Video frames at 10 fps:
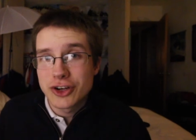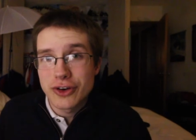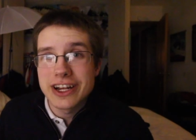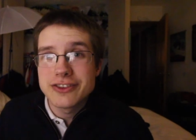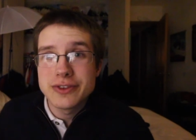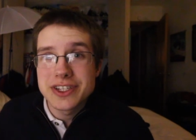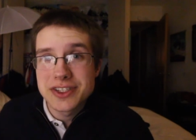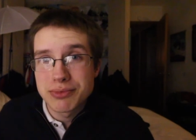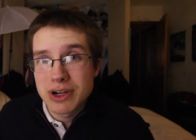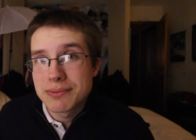"Gratitude is
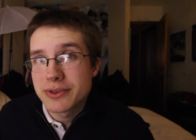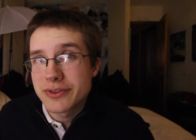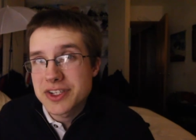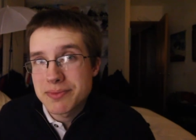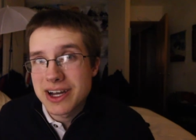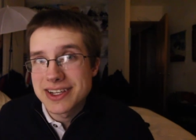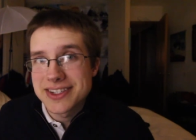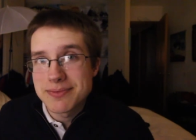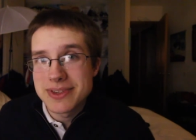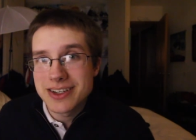the proper response
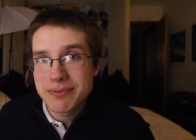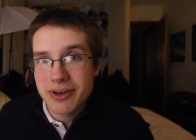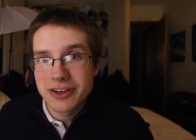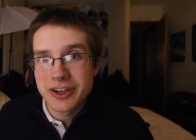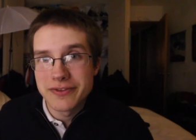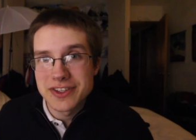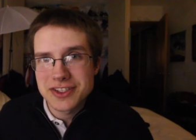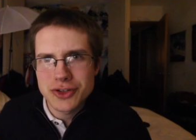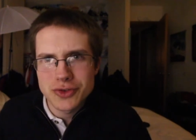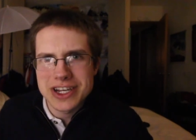to being a part of this
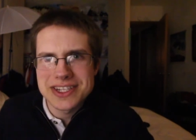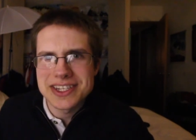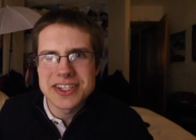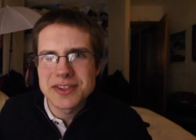crazy,